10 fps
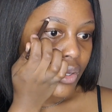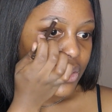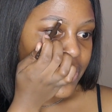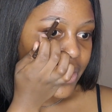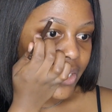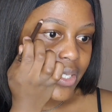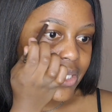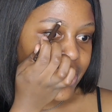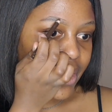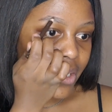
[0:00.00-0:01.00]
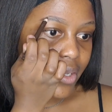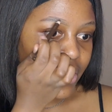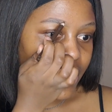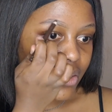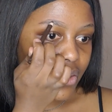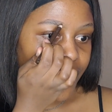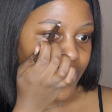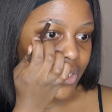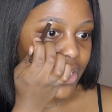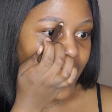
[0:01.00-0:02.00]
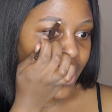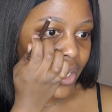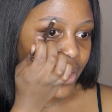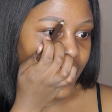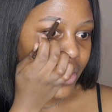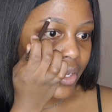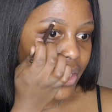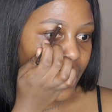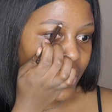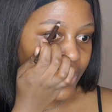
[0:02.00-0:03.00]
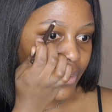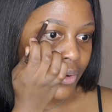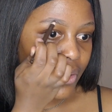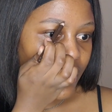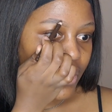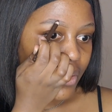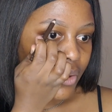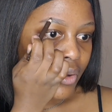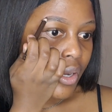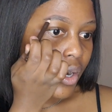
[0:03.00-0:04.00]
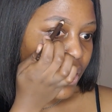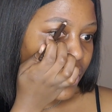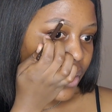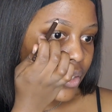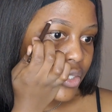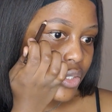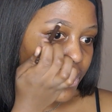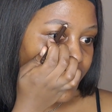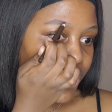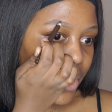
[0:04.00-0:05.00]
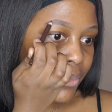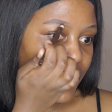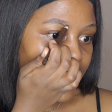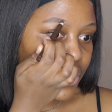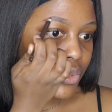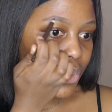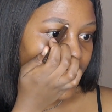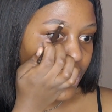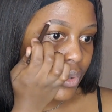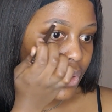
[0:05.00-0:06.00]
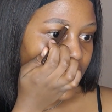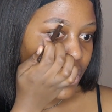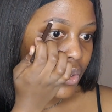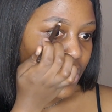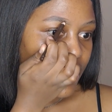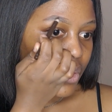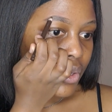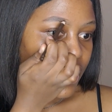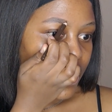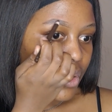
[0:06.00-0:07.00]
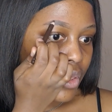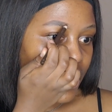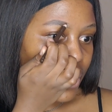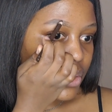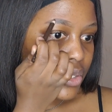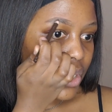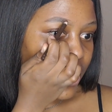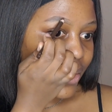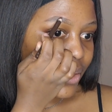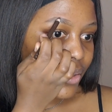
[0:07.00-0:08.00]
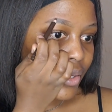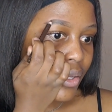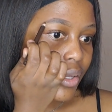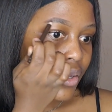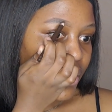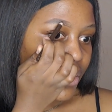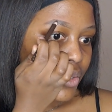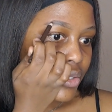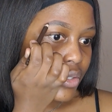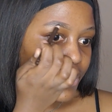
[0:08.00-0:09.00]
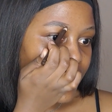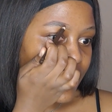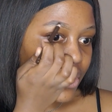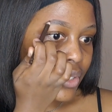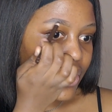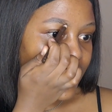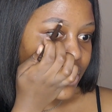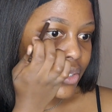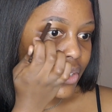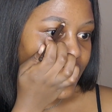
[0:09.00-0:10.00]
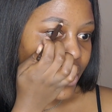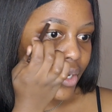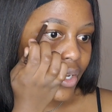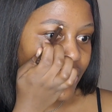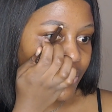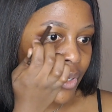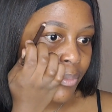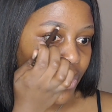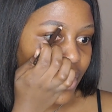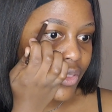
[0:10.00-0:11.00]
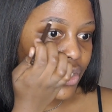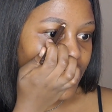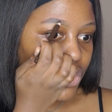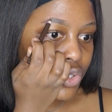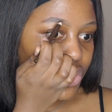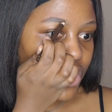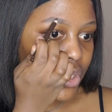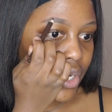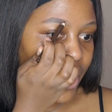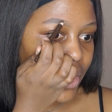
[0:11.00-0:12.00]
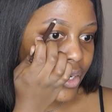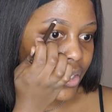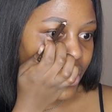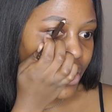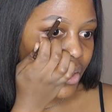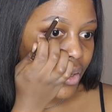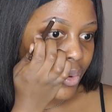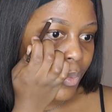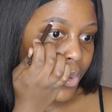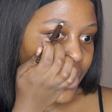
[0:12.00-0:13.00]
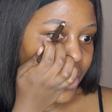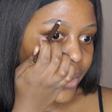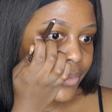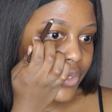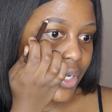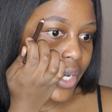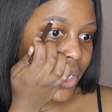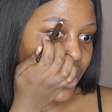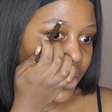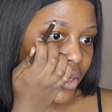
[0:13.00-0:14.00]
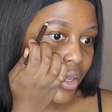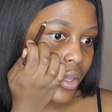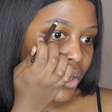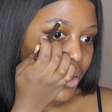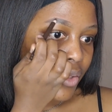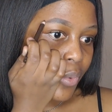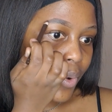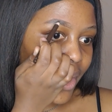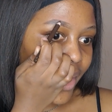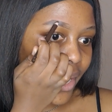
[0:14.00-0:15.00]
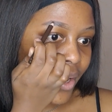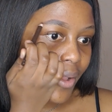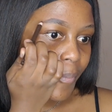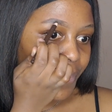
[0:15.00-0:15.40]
Just color in. If you did coloring in creche or primary school, this like should be an easy thing. And remember what they taught you in coloring. When it comes to coloring, you color